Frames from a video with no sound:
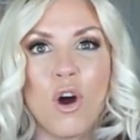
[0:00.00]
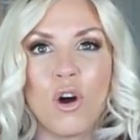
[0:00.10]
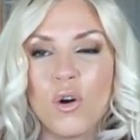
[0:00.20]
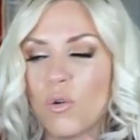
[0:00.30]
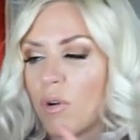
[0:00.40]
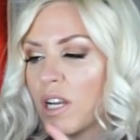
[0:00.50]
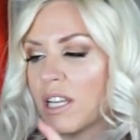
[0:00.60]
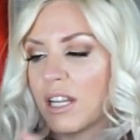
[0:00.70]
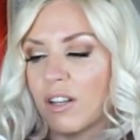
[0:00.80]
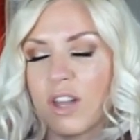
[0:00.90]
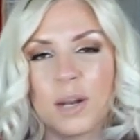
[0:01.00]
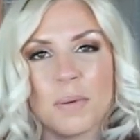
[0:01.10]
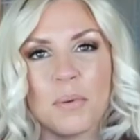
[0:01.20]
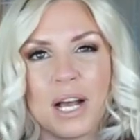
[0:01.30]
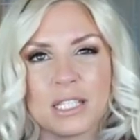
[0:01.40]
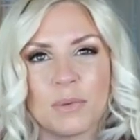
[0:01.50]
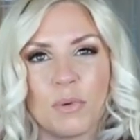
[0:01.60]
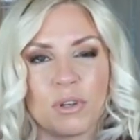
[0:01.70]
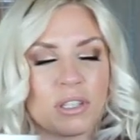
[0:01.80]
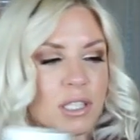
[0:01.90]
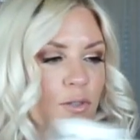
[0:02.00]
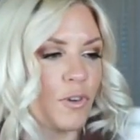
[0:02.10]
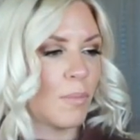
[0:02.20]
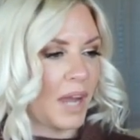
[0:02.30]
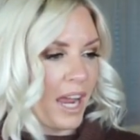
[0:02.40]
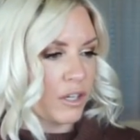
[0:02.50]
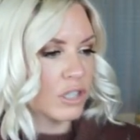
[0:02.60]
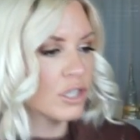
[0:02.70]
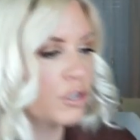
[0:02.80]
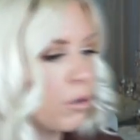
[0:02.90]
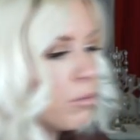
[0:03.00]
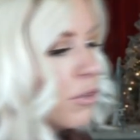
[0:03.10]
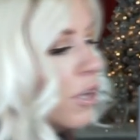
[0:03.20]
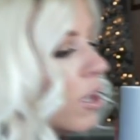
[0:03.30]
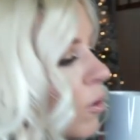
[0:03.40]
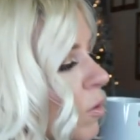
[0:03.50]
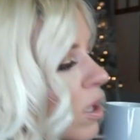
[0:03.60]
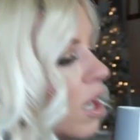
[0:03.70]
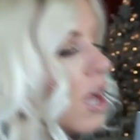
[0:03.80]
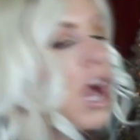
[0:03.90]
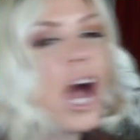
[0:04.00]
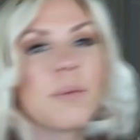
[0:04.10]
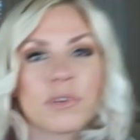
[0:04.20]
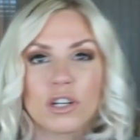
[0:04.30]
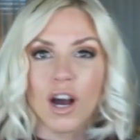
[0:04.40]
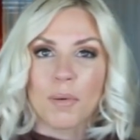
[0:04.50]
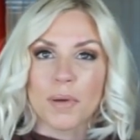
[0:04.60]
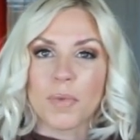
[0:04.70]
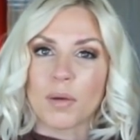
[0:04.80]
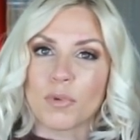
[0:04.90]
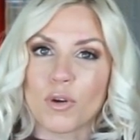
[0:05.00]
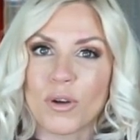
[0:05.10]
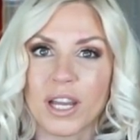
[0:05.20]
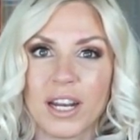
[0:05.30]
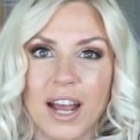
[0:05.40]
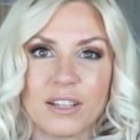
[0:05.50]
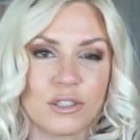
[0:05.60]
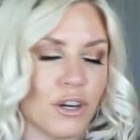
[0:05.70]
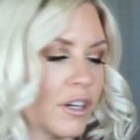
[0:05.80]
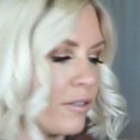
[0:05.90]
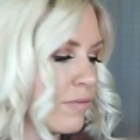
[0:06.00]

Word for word: Oh, and a lot of people ask me where this is from. I actually don't know. I'm gonna call my mom real quick and ask her.